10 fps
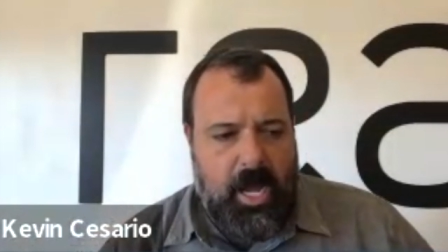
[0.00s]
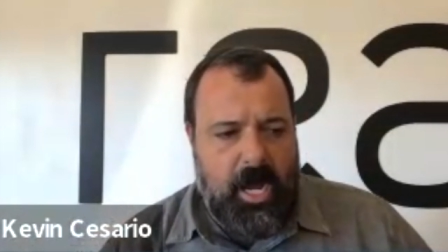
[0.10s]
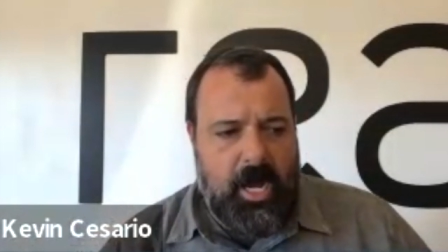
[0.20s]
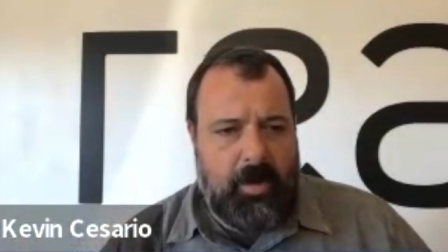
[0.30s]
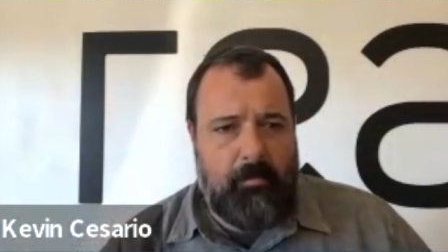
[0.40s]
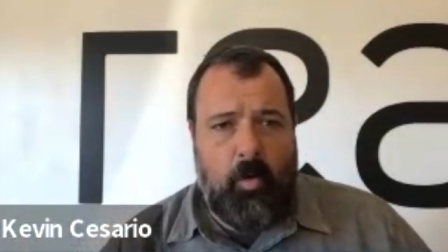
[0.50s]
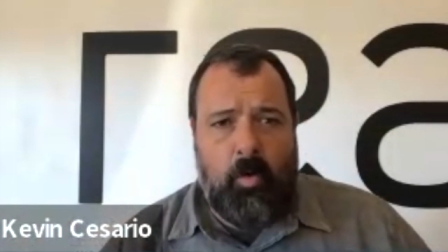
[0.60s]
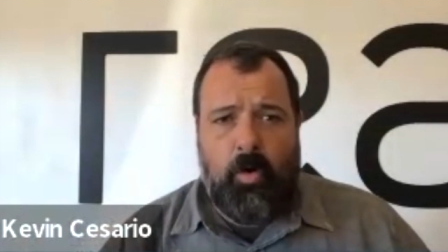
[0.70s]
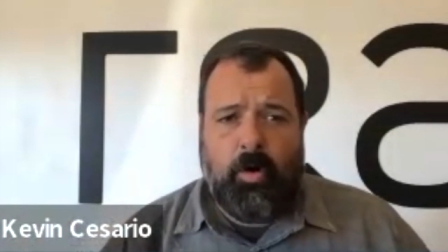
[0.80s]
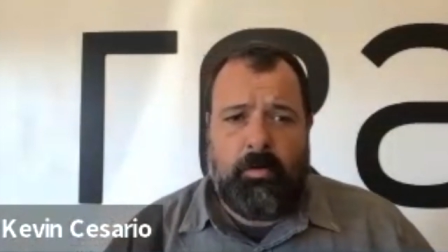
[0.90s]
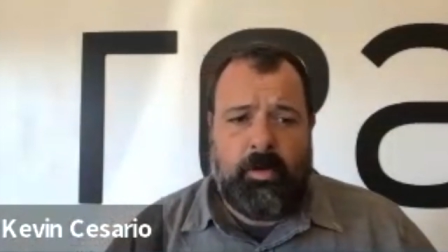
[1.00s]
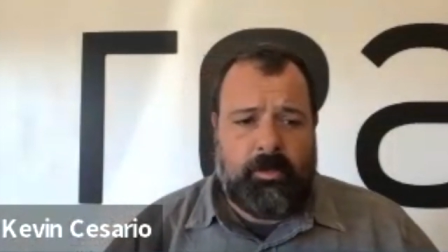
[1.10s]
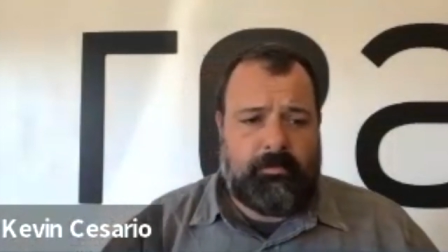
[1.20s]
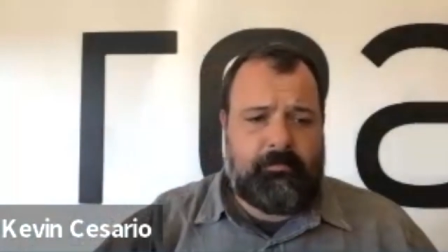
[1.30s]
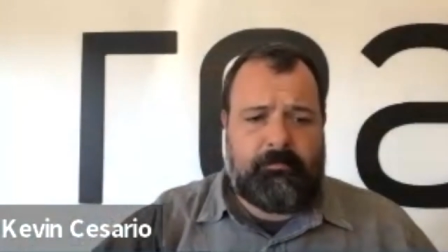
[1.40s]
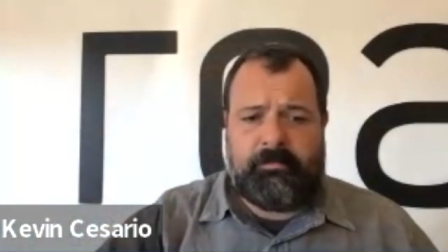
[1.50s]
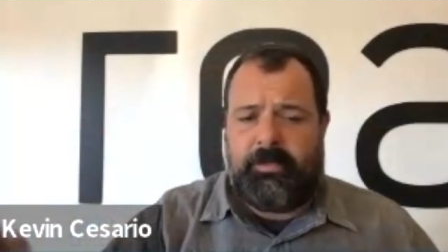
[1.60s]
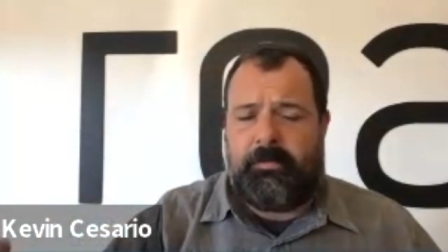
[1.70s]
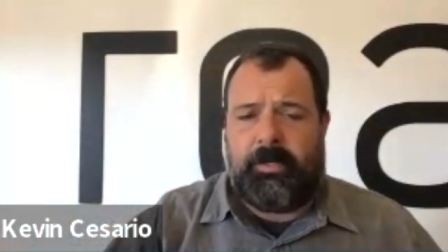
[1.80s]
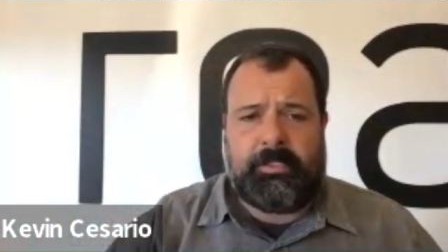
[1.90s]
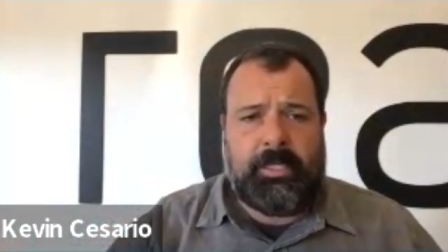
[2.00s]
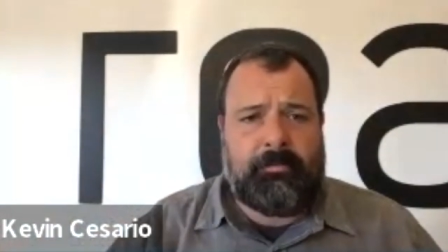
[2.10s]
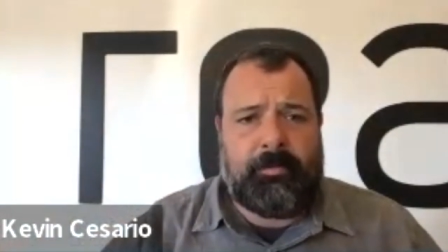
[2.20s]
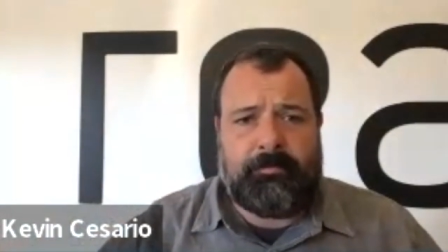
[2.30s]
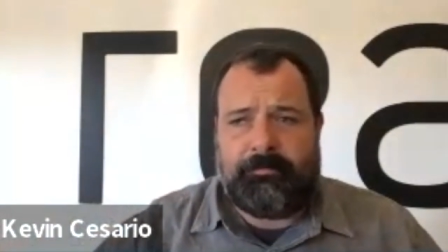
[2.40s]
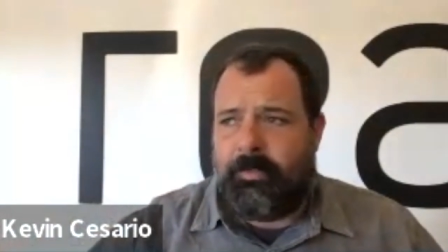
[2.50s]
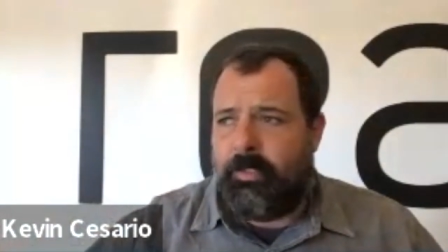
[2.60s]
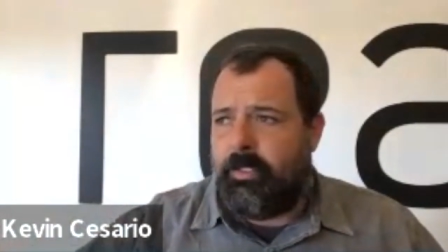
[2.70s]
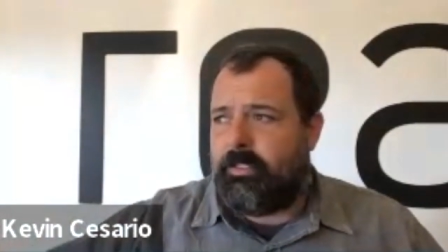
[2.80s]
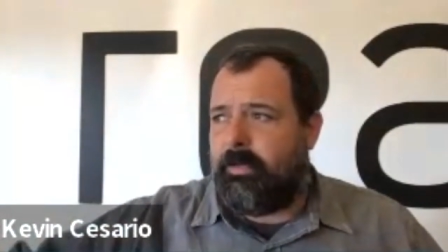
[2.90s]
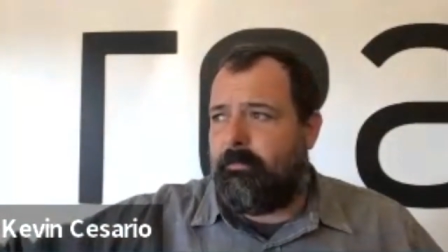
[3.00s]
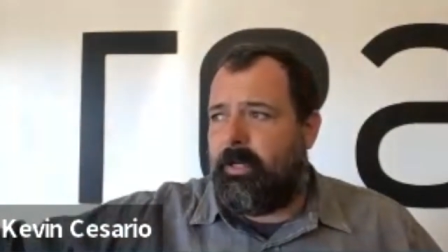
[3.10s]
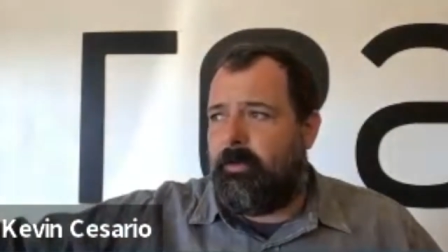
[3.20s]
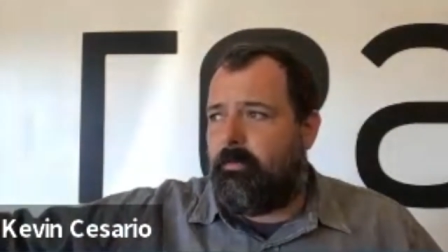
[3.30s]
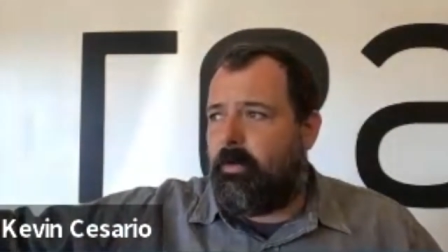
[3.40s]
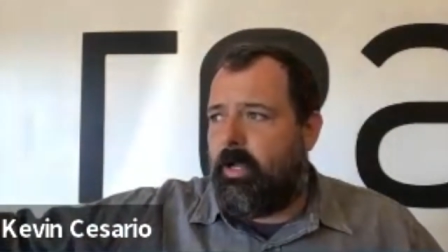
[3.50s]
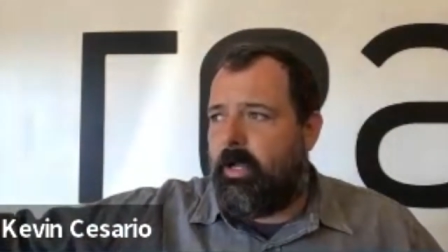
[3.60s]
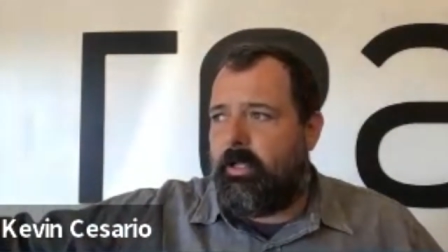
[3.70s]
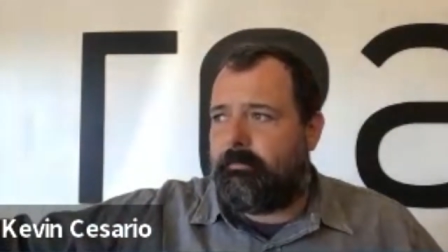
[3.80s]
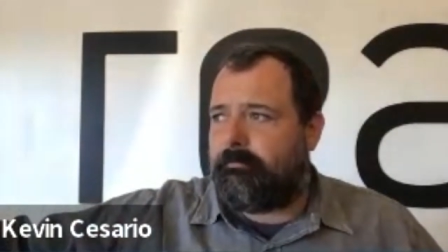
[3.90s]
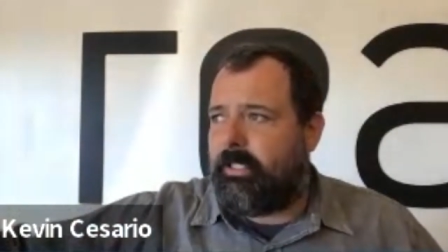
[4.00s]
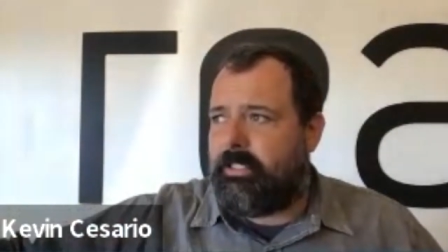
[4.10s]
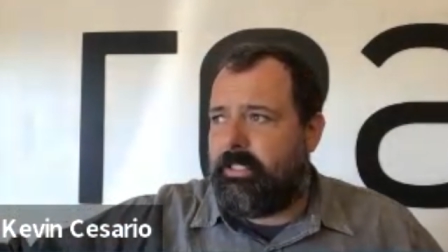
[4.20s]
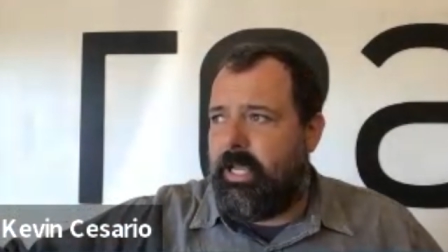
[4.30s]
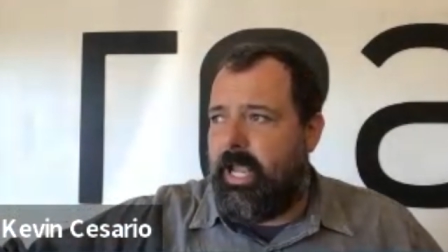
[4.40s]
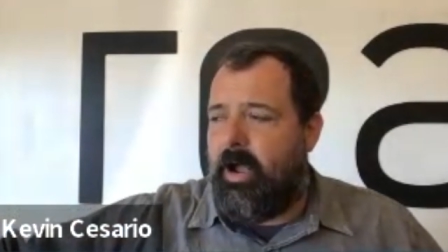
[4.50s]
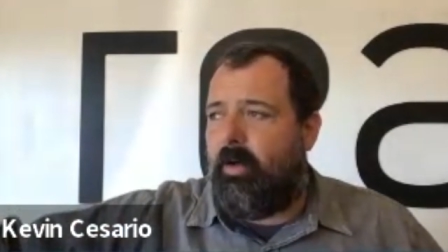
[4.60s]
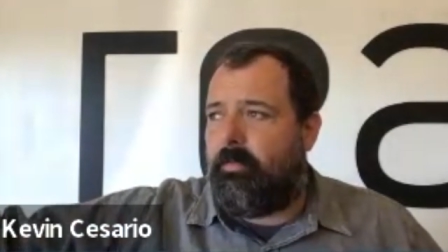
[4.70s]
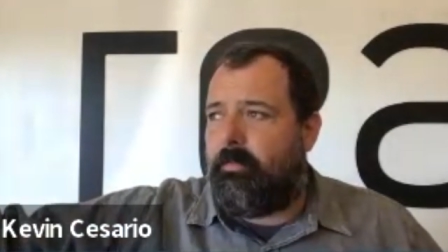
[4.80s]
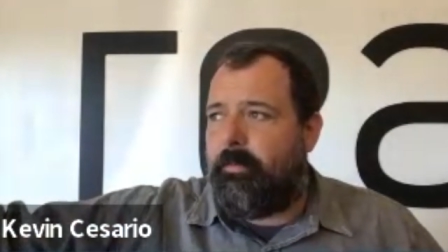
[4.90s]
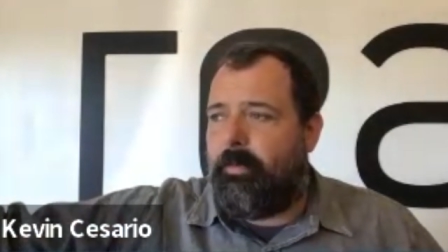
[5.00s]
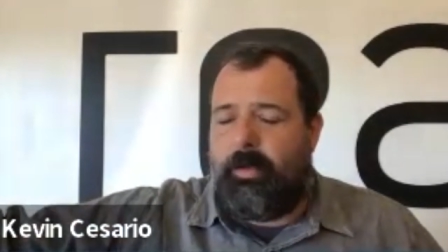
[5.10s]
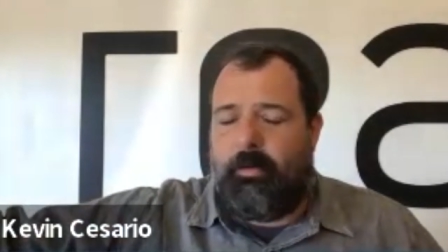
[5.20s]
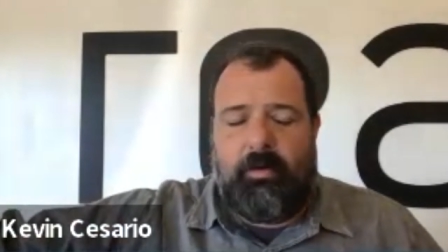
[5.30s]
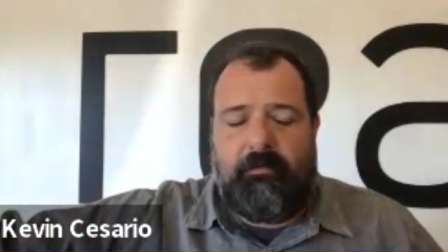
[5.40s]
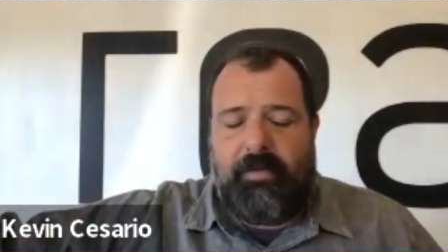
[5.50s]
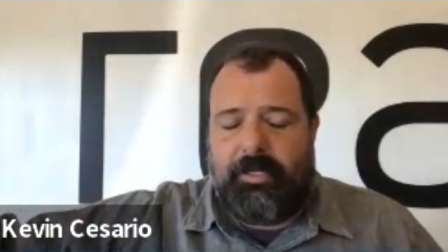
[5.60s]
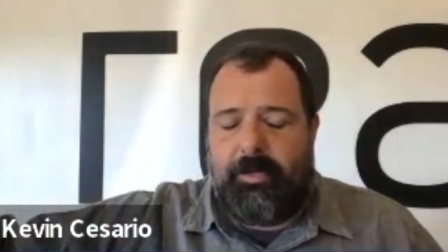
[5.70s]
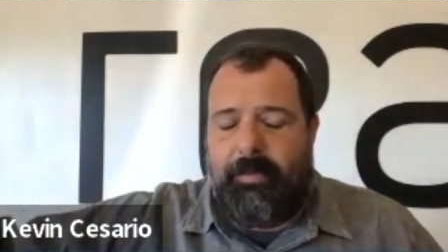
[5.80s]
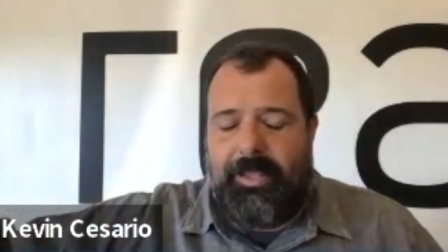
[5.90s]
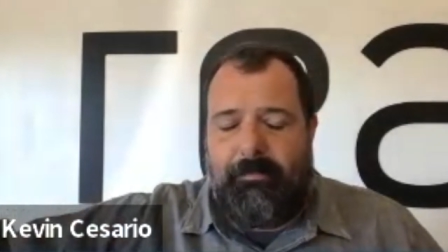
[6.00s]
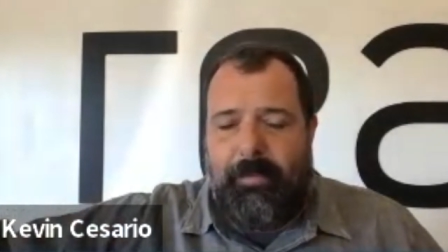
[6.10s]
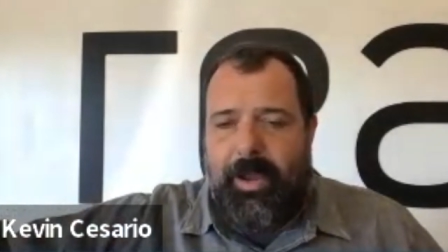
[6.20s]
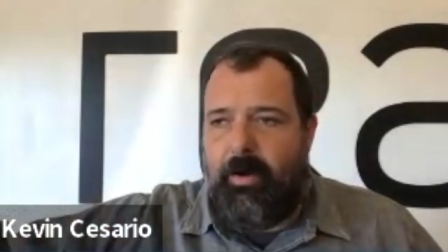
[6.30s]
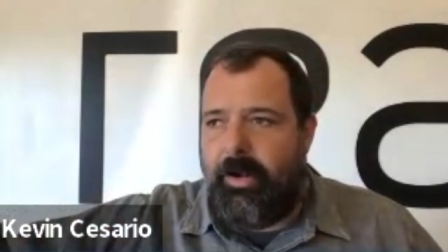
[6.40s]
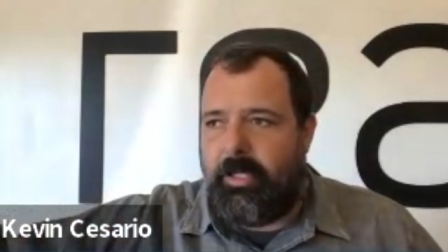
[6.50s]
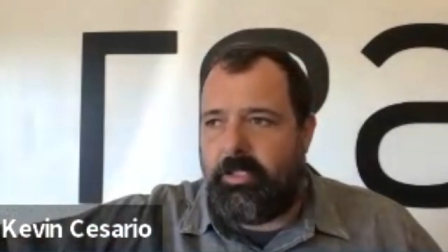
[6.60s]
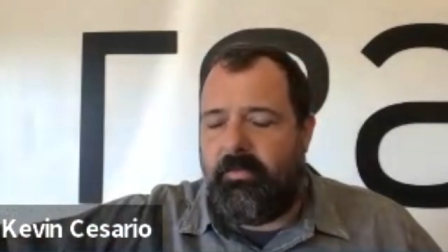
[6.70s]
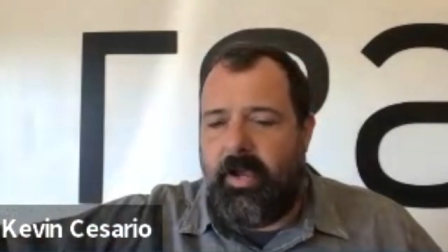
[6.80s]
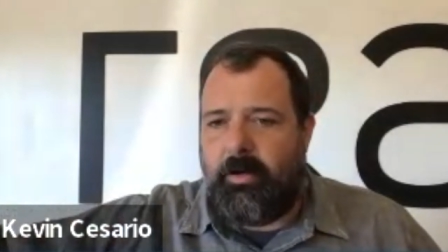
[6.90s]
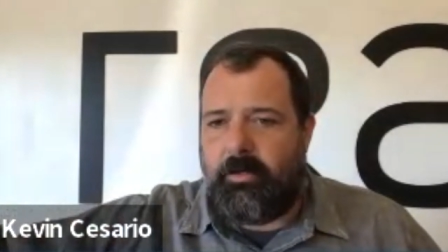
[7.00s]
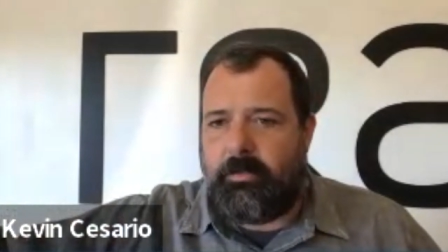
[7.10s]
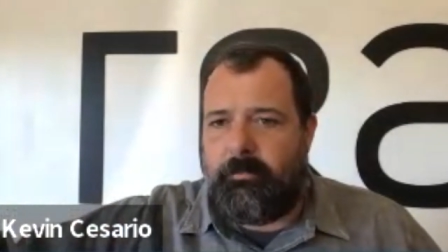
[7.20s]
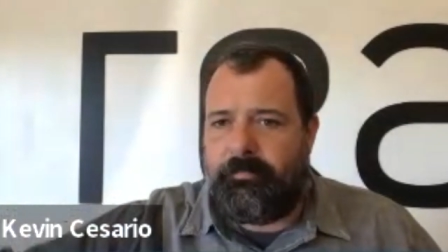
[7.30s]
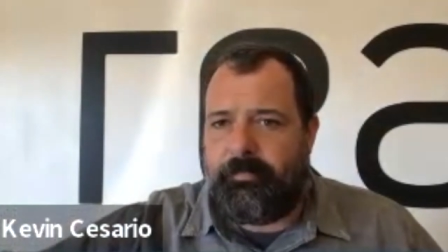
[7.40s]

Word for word: Um, or different example somebody was let's say all the people that were affected by the paradise fires